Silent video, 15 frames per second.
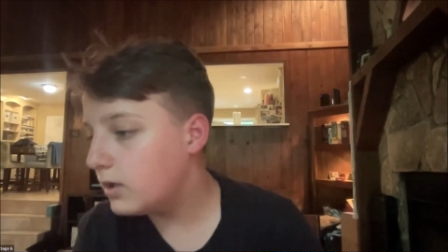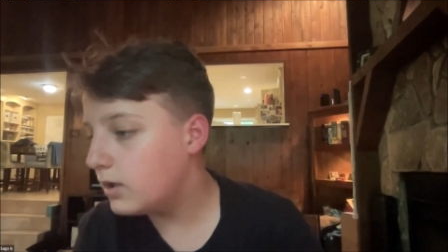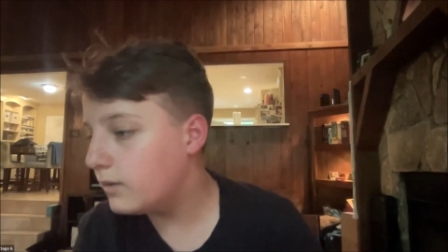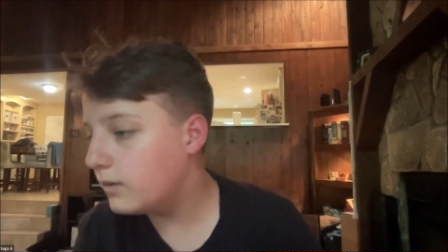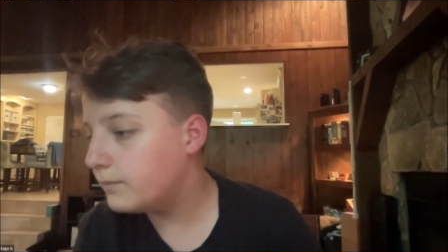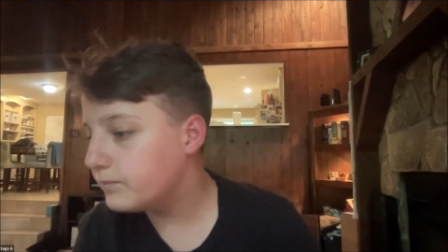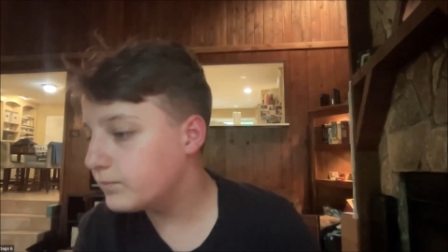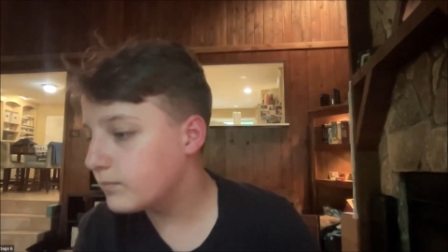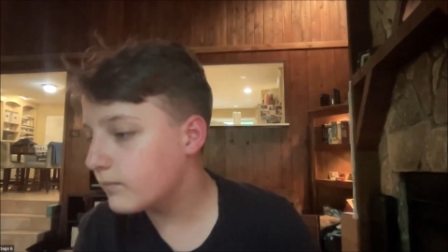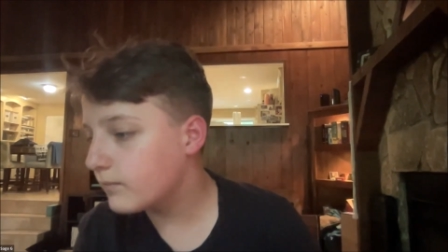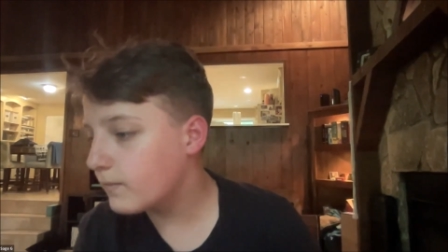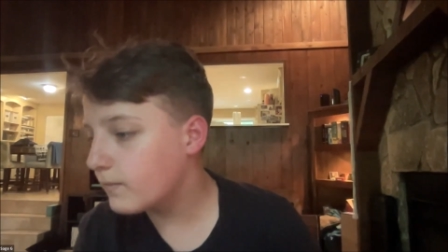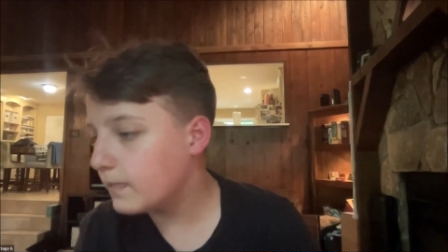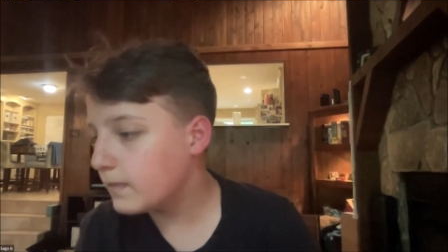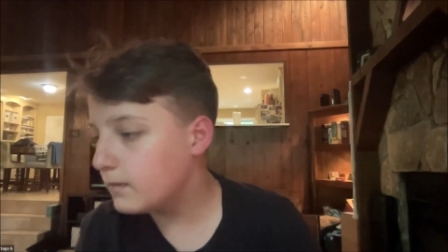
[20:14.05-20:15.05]

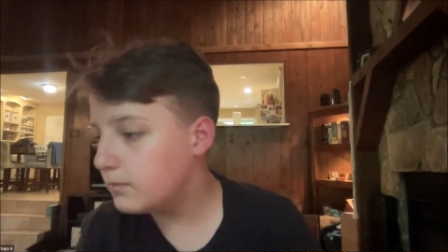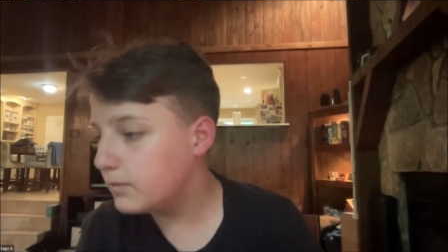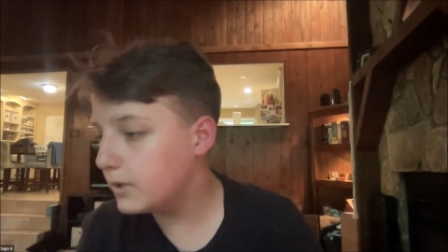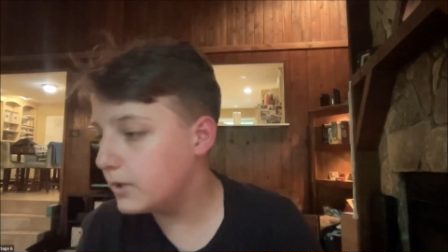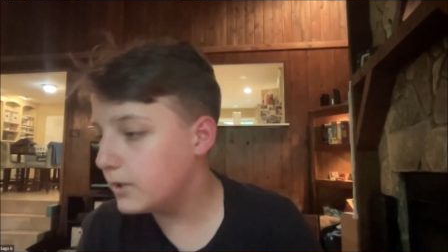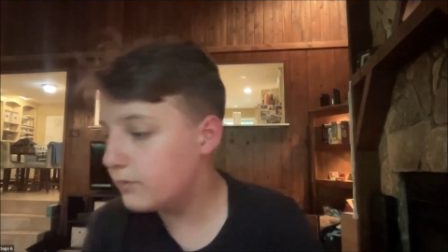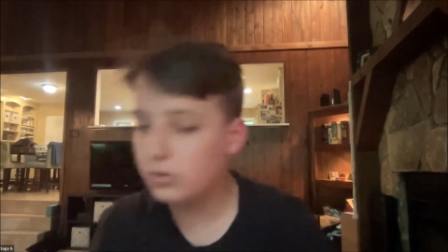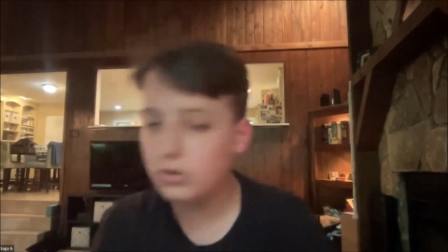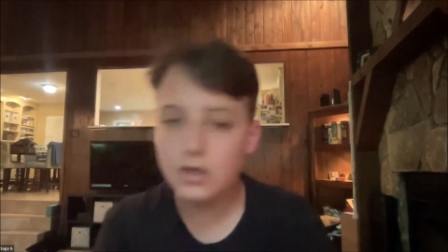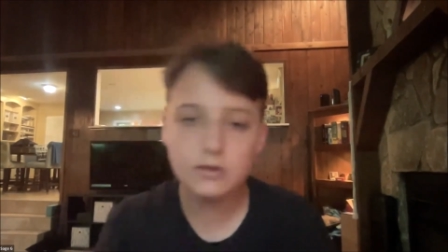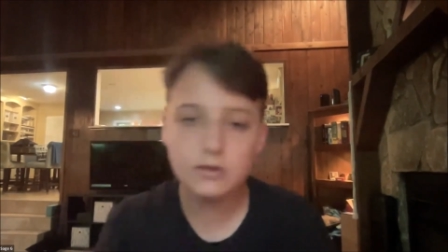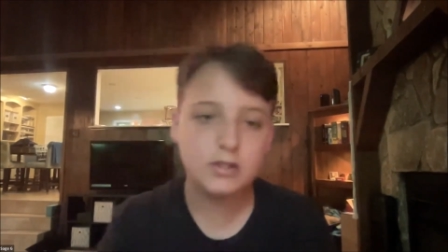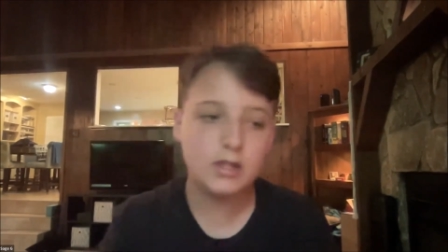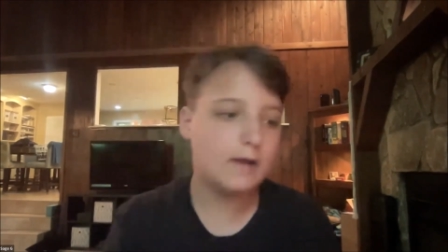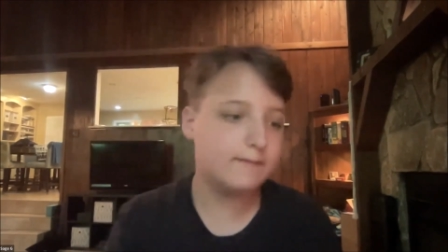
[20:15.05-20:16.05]
But if
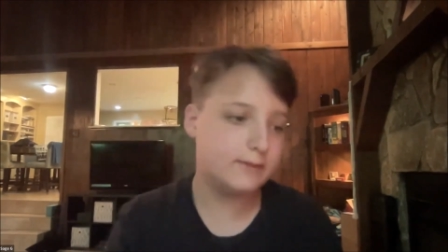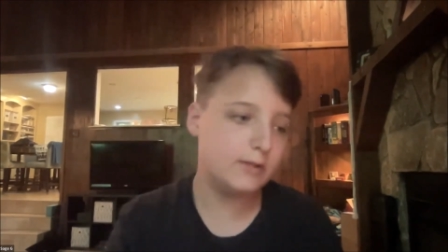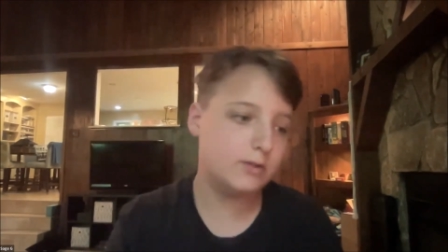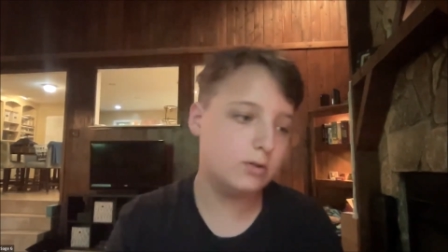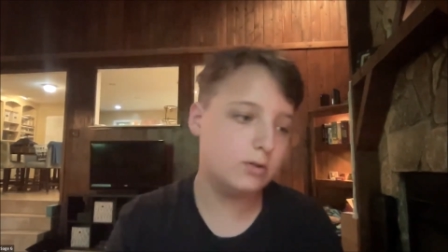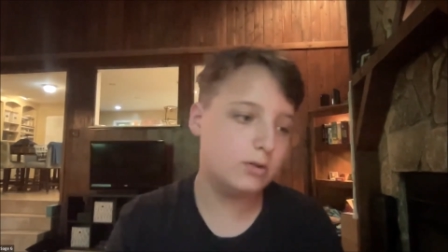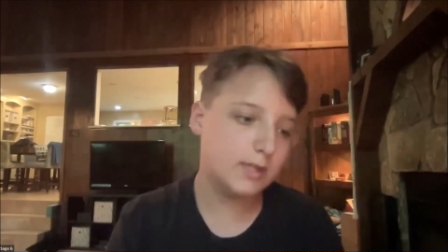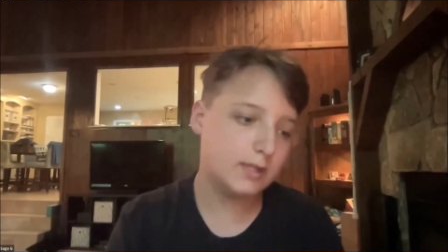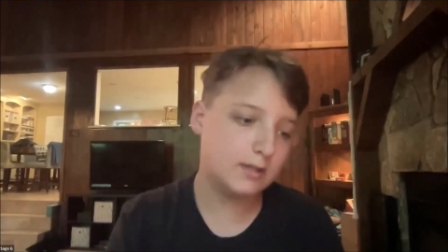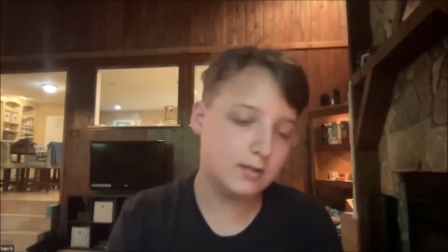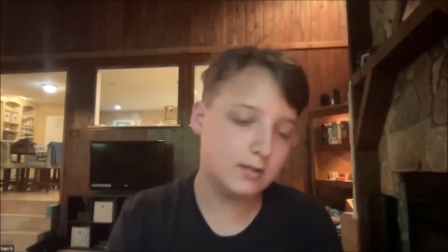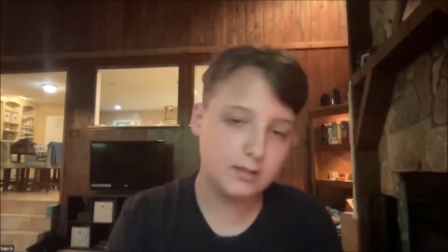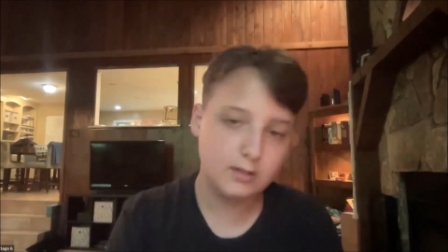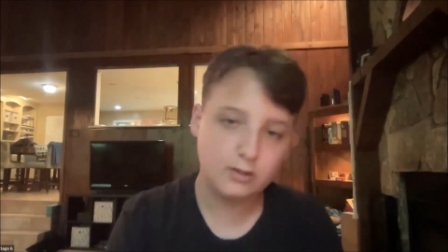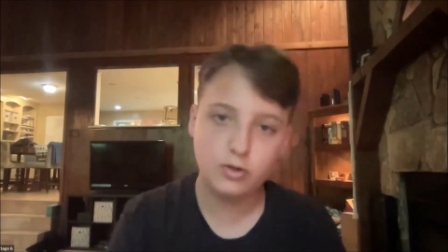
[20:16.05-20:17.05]
you're left out there
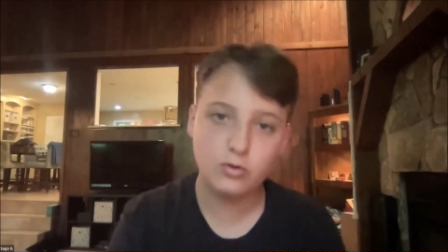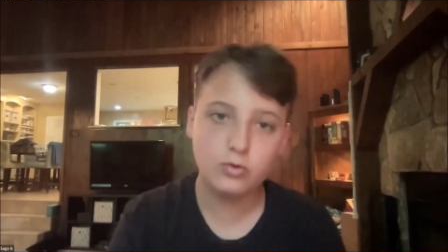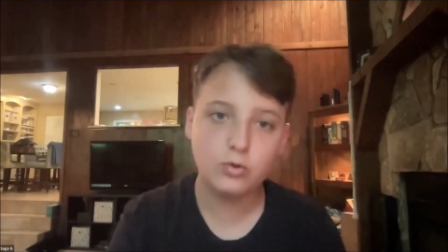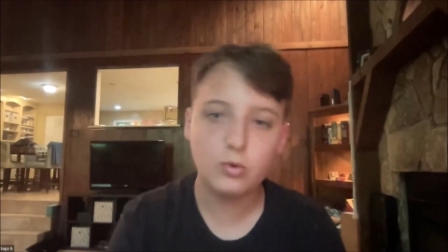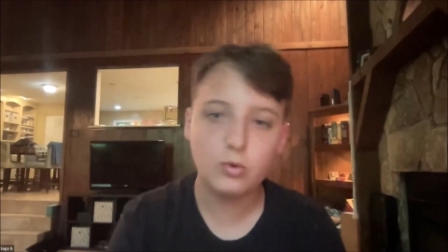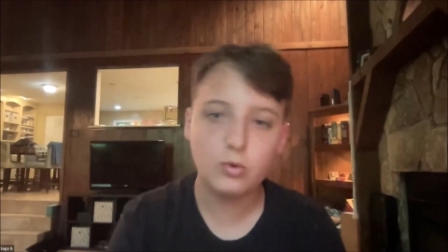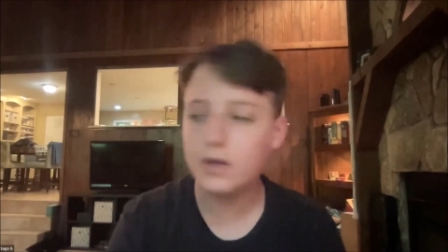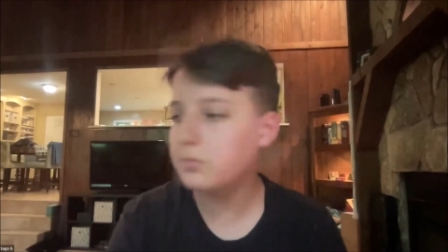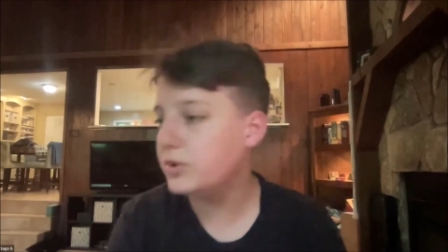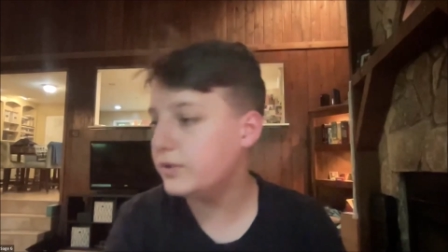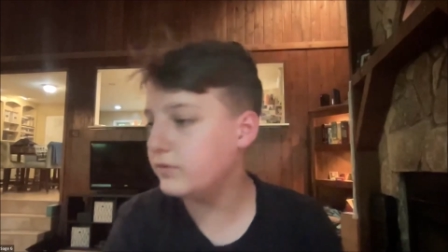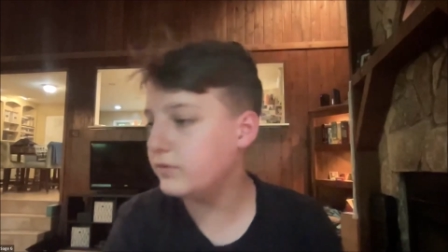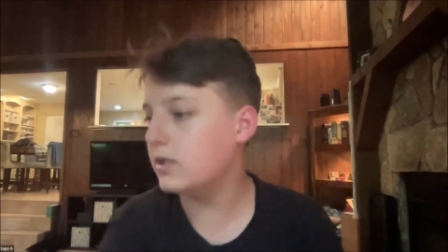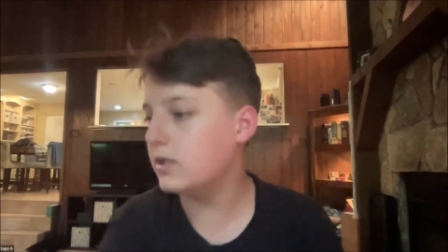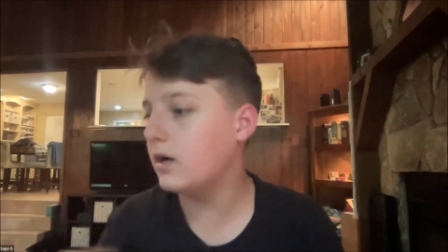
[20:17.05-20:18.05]
looking and you don't
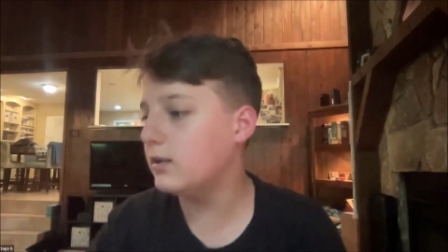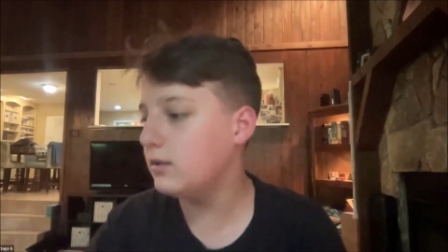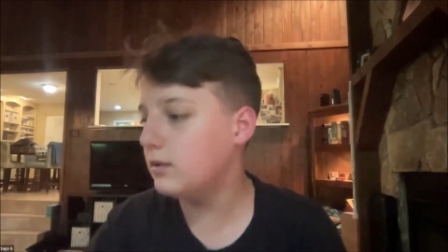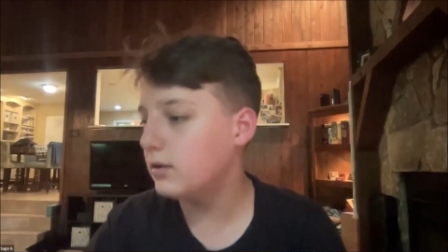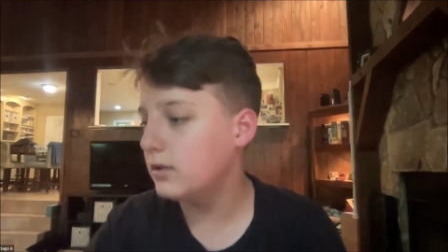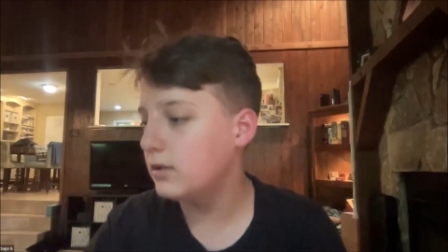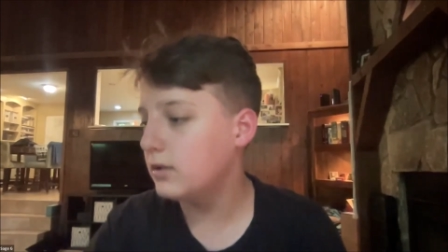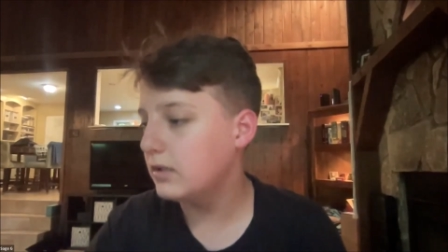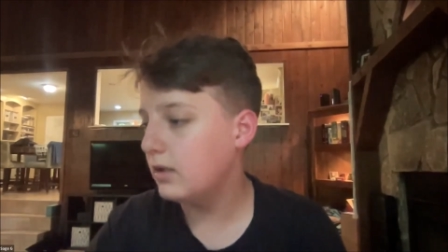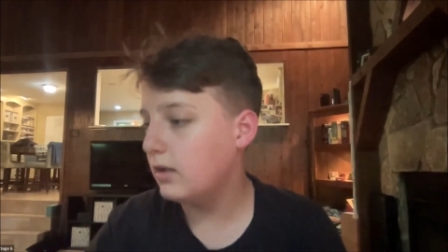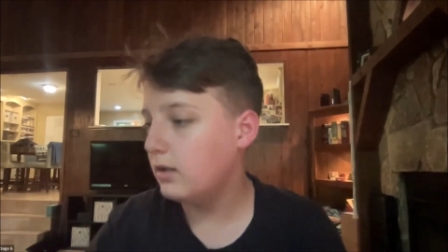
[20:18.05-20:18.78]
quite believe in God,